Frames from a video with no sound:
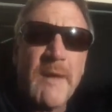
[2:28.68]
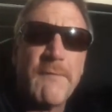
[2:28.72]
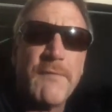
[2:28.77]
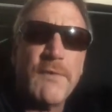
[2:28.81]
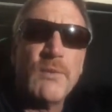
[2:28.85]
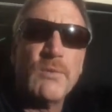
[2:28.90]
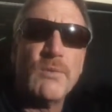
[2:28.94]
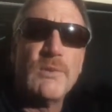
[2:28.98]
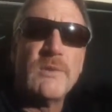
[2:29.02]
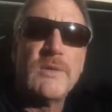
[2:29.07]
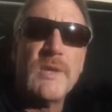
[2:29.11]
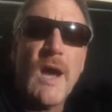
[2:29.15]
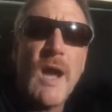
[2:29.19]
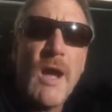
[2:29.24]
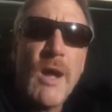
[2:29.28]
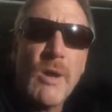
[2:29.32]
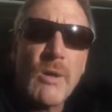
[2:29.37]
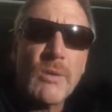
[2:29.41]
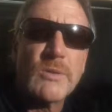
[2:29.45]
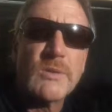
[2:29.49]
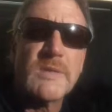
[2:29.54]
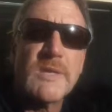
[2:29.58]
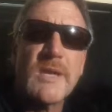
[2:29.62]
If you
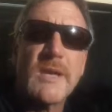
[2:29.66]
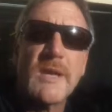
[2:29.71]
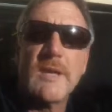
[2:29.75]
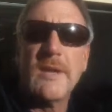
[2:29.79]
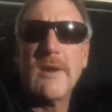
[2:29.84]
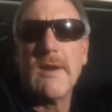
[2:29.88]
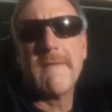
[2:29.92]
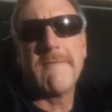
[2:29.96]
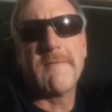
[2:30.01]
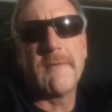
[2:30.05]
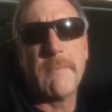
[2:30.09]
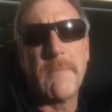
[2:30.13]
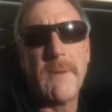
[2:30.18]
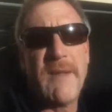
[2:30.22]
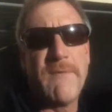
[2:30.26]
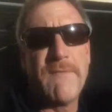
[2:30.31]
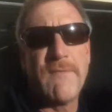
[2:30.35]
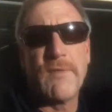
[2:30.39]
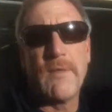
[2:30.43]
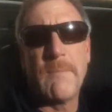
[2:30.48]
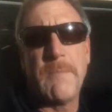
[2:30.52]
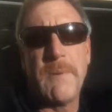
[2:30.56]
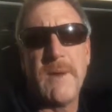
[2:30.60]
don't, you have to pay
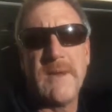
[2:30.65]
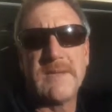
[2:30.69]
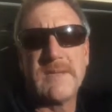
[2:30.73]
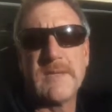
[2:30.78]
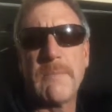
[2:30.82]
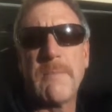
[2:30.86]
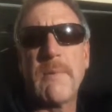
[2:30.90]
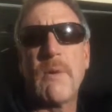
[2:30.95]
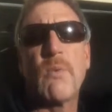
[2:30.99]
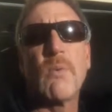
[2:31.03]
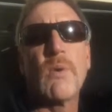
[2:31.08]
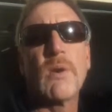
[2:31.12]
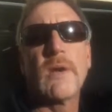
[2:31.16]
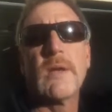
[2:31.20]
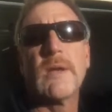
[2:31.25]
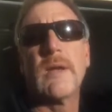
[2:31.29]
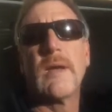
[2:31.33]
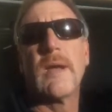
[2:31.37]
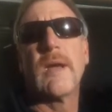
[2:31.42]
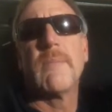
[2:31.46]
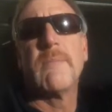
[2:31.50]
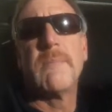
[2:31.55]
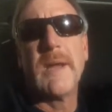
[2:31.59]
for the pizza, but we're going
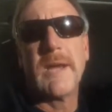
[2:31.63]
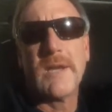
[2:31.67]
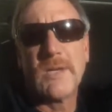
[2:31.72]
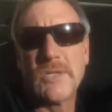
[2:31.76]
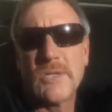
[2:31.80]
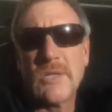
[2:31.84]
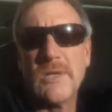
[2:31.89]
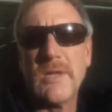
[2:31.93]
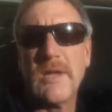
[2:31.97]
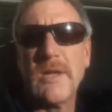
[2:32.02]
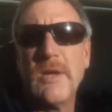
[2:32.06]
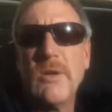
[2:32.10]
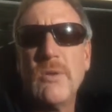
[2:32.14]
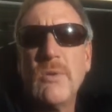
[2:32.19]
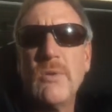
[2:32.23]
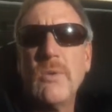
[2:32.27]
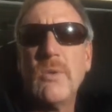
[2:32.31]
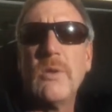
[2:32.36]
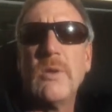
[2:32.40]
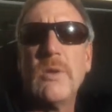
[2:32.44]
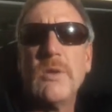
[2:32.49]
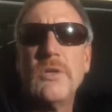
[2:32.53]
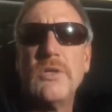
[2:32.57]
to make sure that
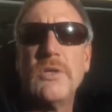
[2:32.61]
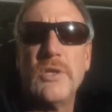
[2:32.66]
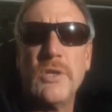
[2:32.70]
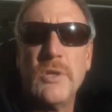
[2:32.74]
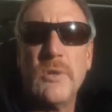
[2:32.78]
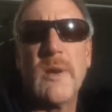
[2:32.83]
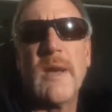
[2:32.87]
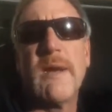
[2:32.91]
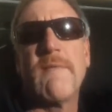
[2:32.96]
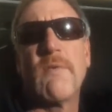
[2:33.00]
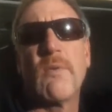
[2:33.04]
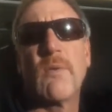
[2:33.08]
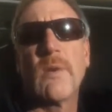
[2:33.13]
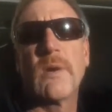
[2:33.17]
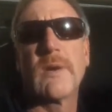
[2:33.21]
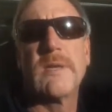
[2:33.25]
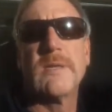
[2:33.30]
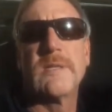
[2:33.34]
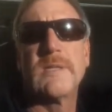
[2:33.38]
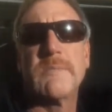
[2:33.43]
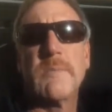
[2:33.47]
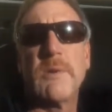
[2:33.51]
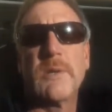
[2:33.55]
you do have a
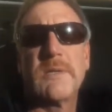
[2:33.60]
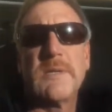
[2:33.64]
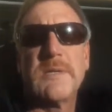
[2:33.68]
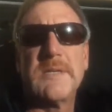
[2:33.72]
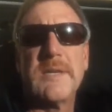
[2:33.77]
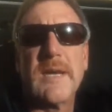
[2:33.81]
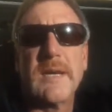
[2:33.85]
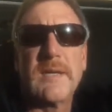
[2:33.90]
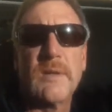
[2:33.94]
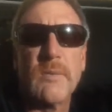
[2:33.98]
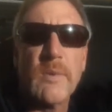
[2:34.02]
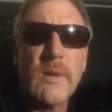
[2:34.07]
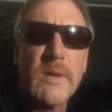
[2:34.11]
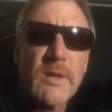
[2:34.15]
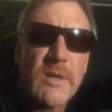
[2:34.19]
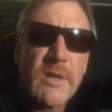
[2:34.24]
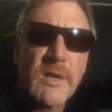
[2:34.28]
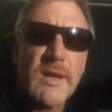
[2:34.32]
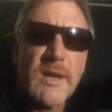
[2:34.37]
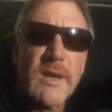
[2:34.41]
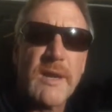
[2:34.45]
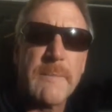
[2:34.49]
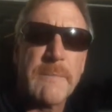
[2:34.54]
working smoke detector. We're
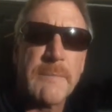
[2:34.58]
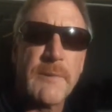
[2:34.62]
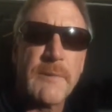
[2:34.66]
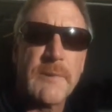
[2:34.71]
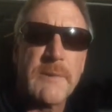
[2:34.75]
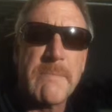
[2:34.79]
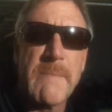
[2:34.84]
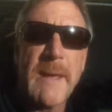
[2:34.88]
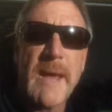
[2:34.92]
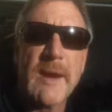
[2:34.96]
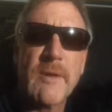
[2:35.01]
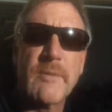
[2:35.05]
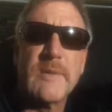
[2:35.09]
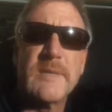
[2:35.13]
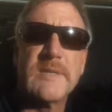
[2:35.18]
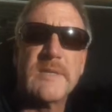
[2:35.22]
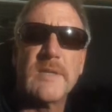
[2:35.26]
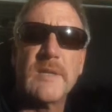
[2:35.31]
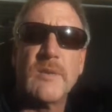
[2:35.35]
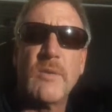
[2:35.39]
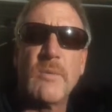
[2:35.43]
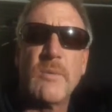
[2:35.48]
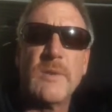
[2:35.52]
either going to put
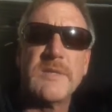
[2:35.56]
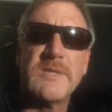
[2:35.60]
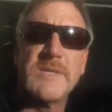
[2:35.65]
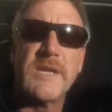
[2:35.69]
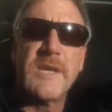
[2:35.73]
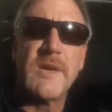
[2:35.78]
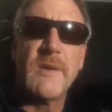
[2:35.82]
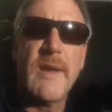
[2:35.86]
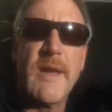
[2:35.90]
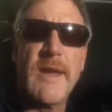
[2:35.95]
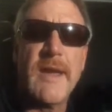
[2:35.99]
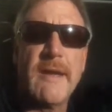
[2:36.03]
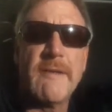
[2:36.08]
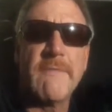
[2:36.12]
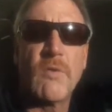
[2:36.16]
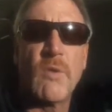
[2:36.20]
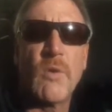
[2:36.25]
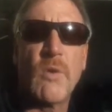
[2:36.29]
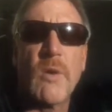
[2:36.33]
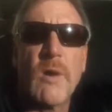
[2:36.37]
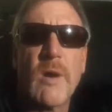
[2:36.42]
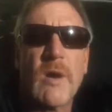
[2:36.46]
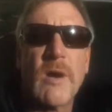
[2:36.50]
batteries in the ones that you have,
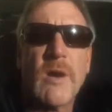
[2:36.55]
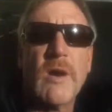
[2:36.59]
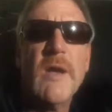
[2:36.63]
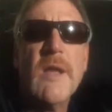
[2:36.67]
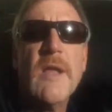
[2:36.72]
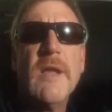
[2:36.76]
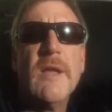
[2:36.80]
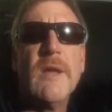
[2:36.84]
or